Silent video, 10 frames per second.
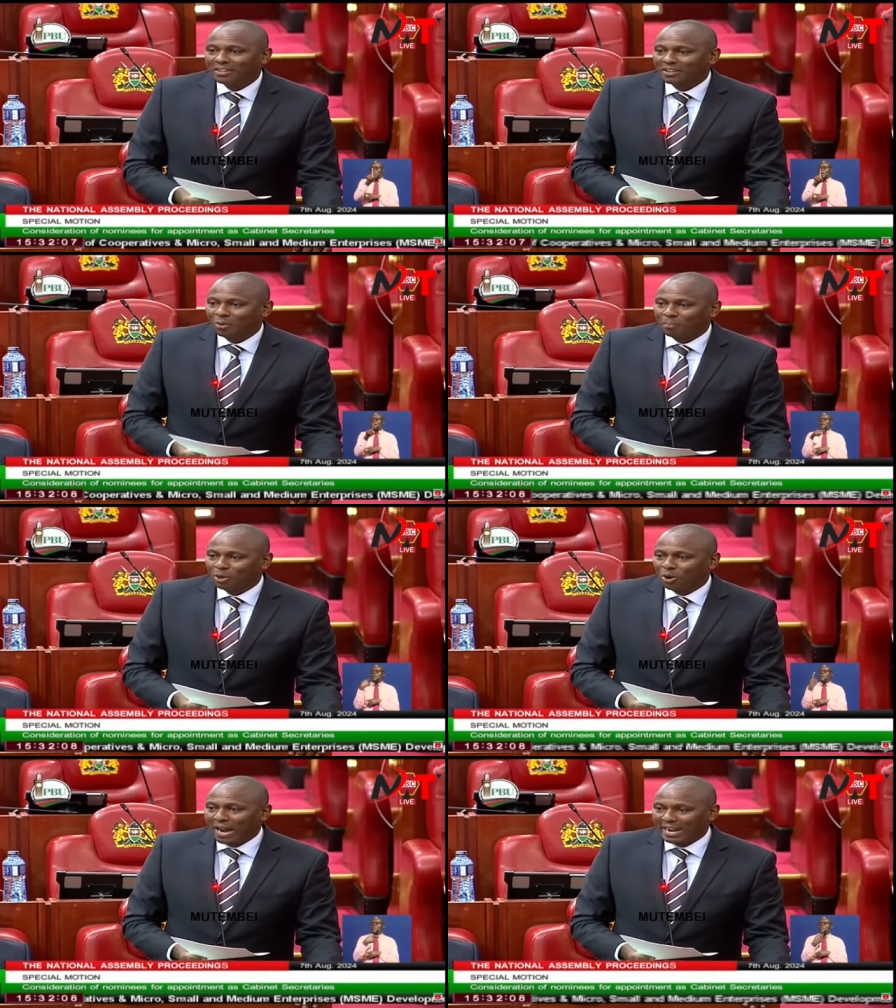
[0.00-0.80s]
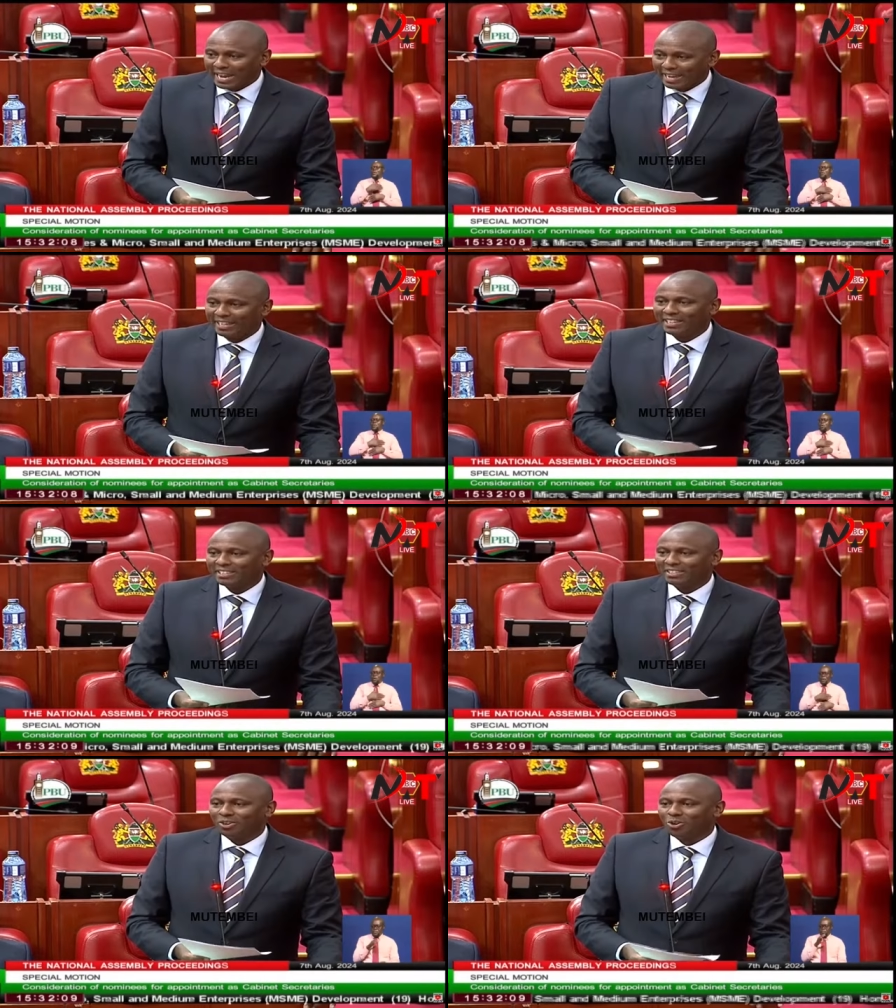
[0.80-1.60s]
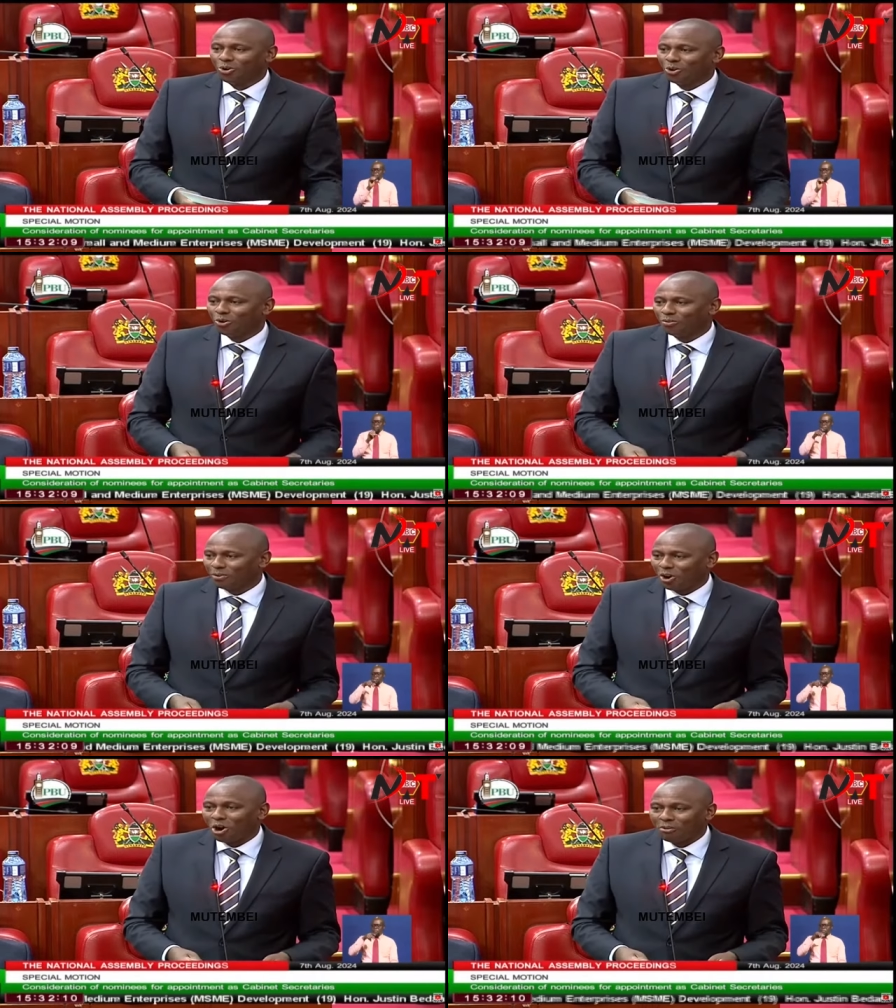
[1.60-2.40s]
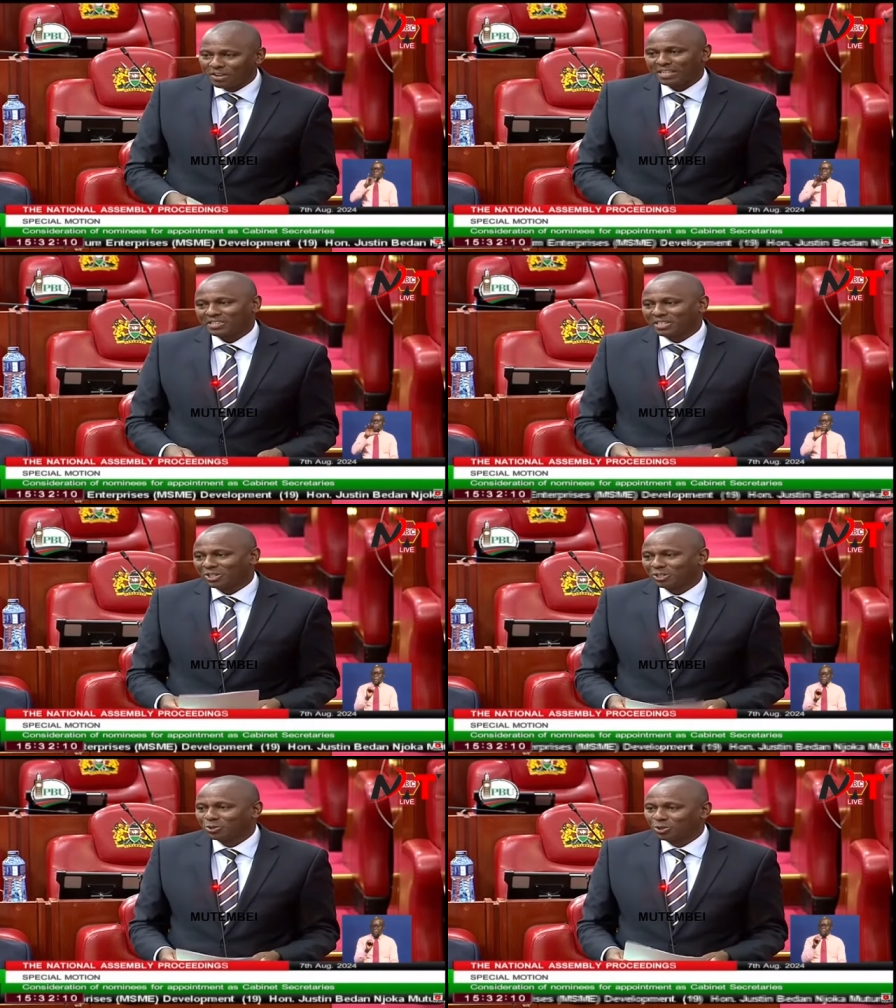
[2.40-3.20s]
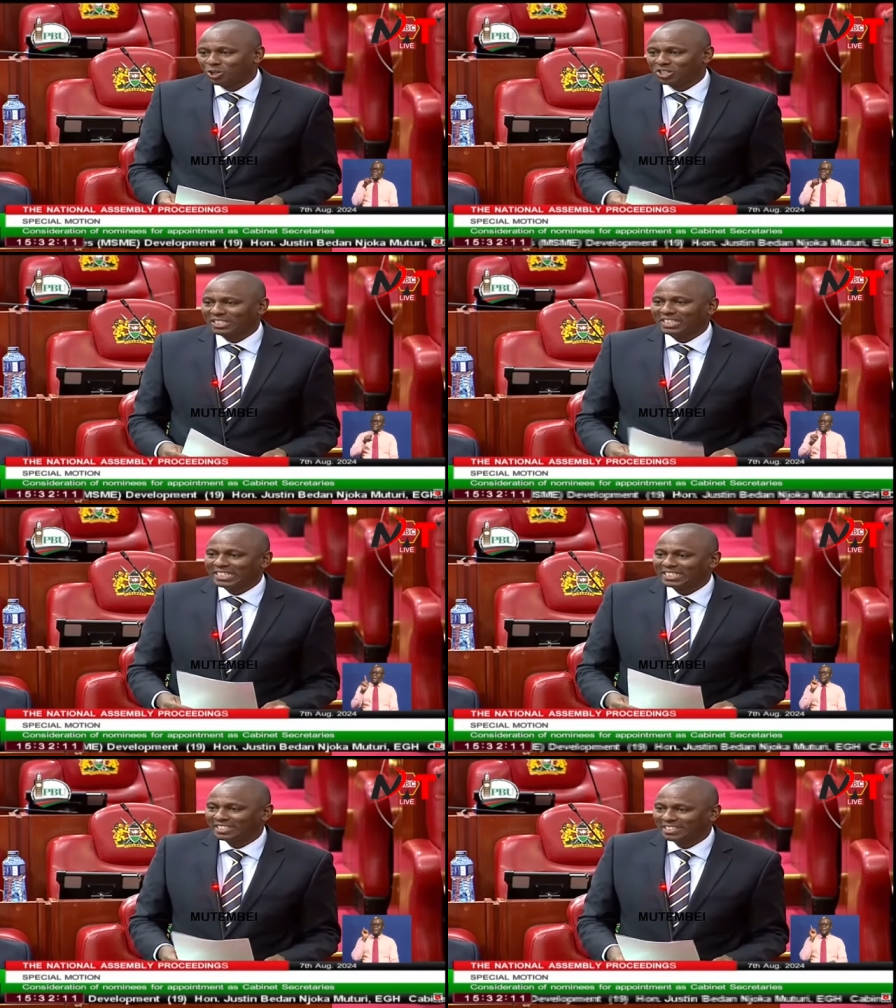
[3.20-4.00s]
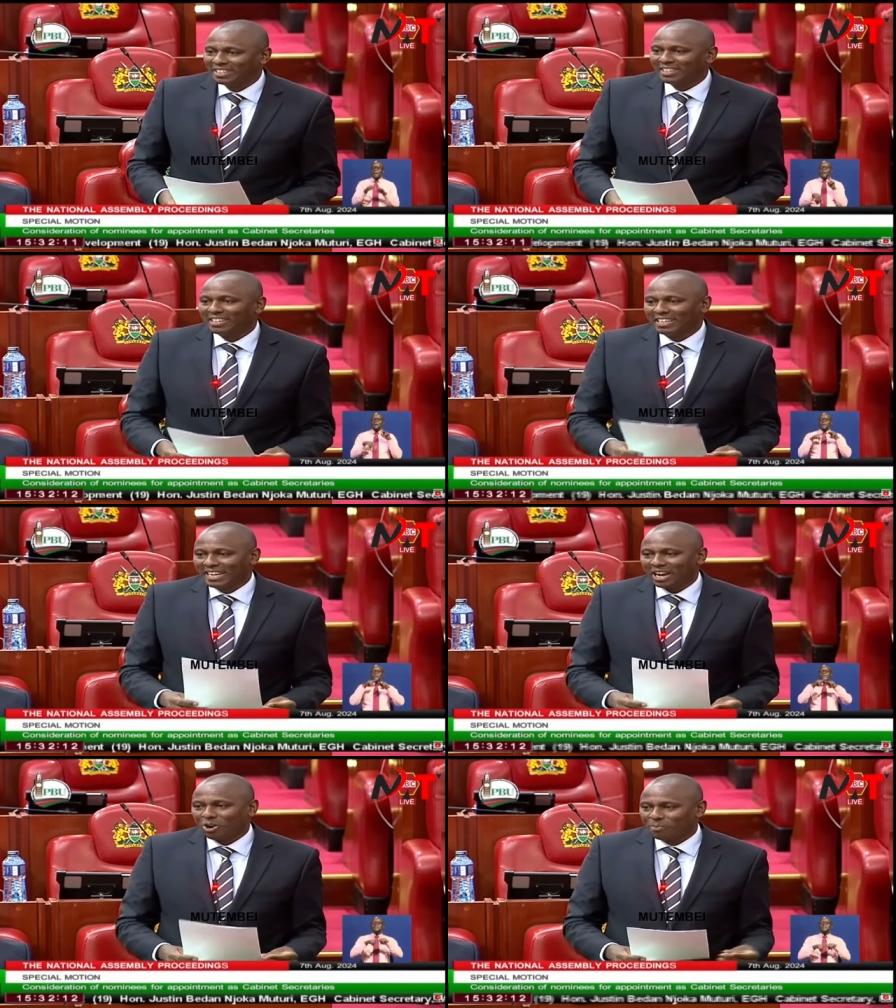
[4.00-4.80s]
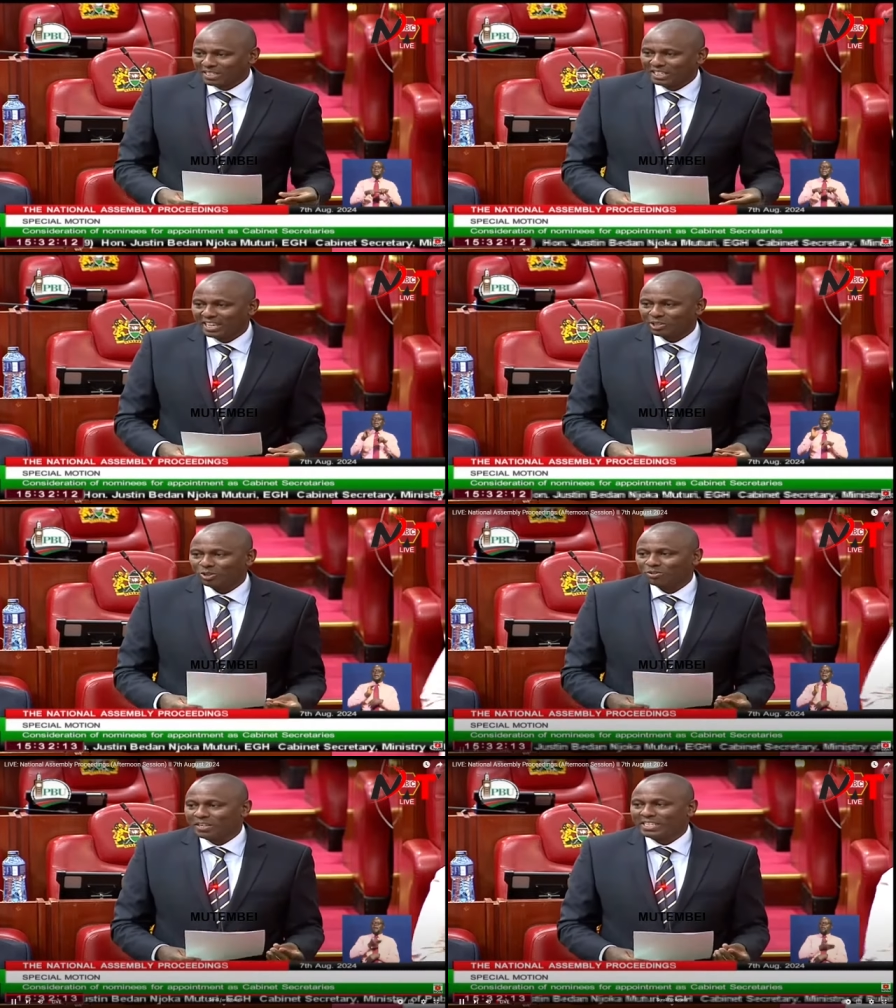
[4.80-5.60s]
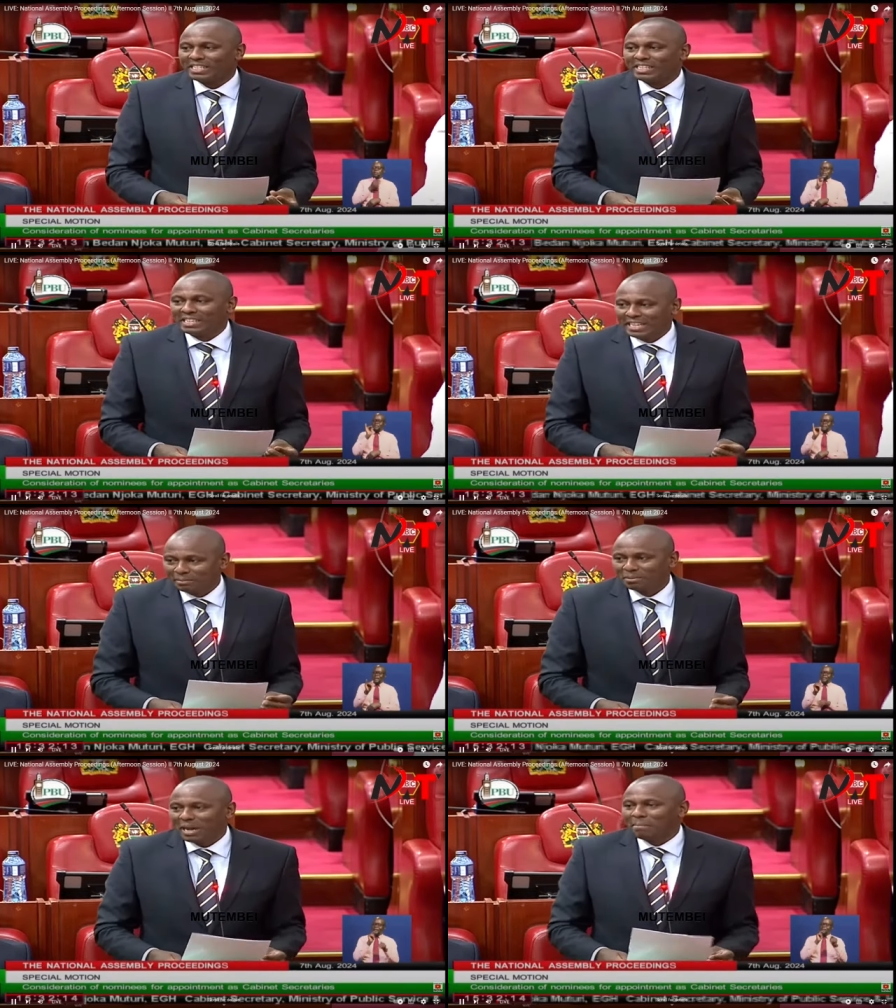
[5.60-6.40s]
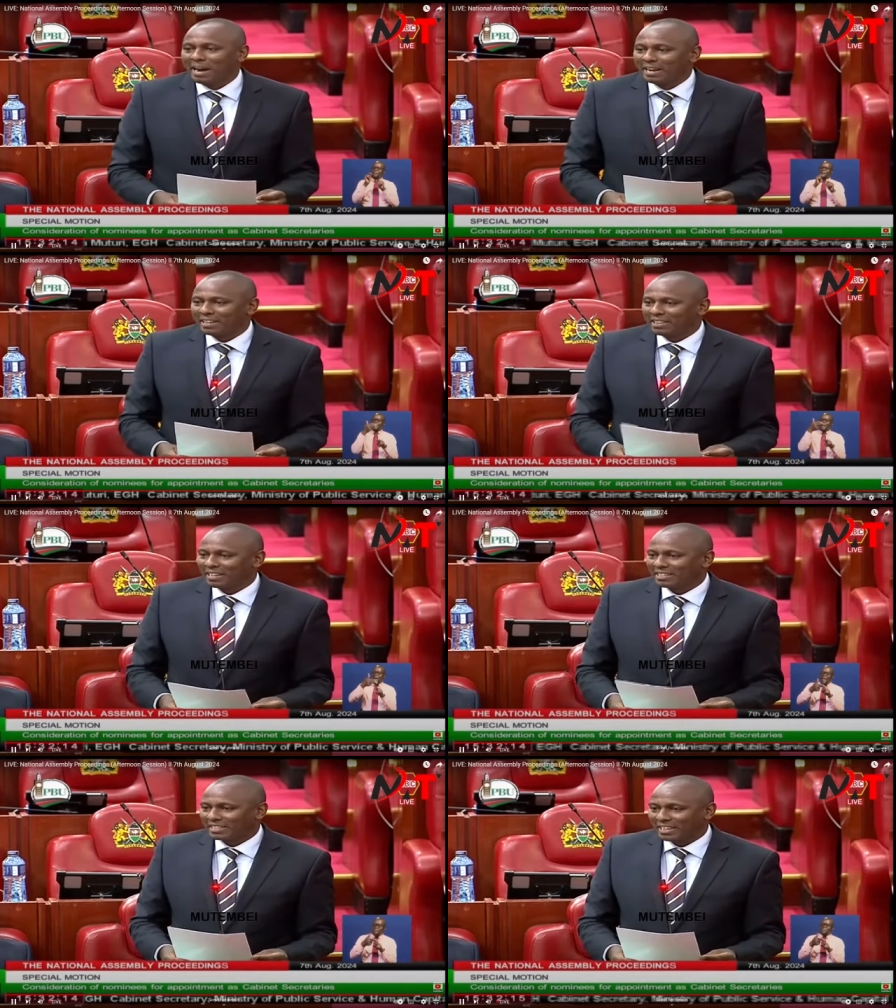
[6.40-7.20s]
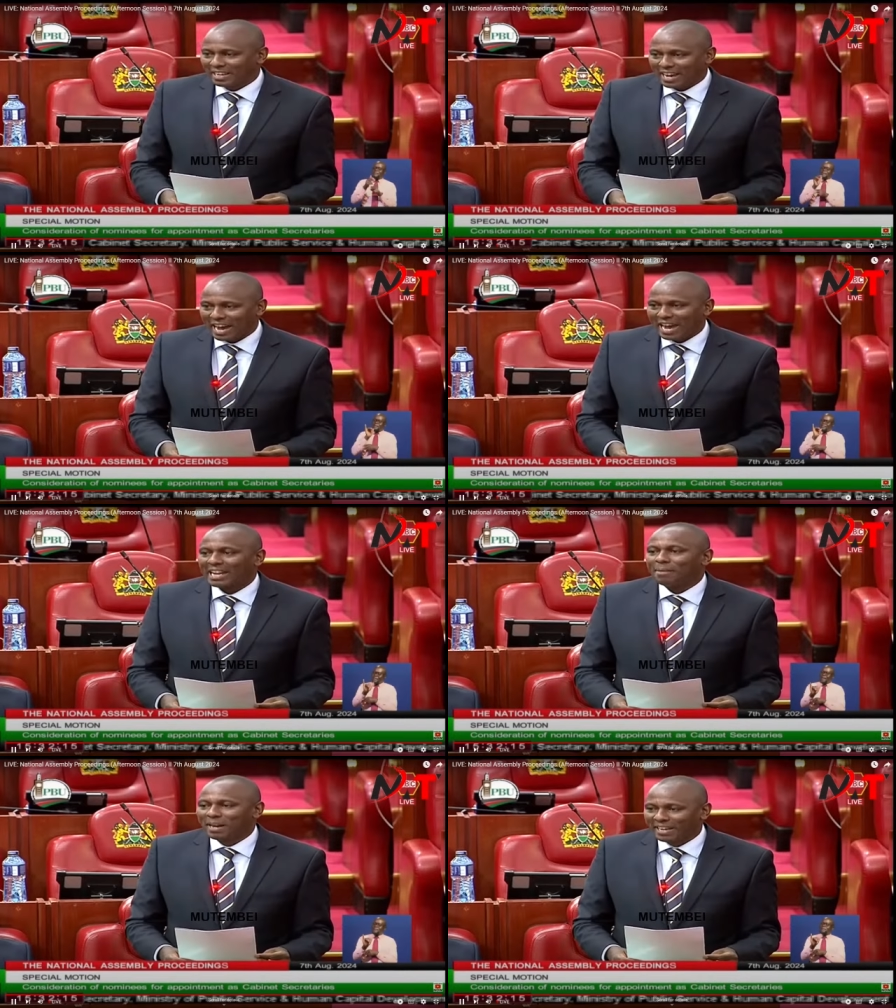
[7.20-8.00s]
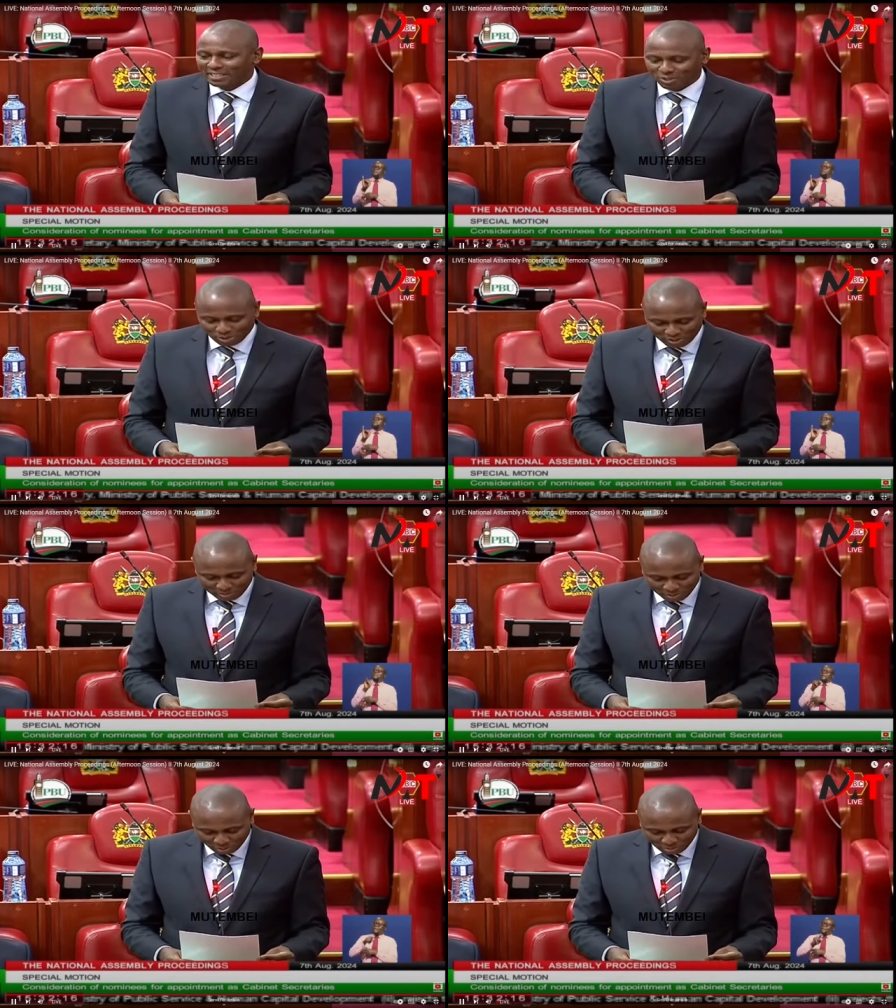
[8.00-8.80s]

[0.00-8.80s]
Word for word: Opiyo Wandayi, who for obvious reasons could not sit in a committee that was vetting names among, that uh, had among us those names to be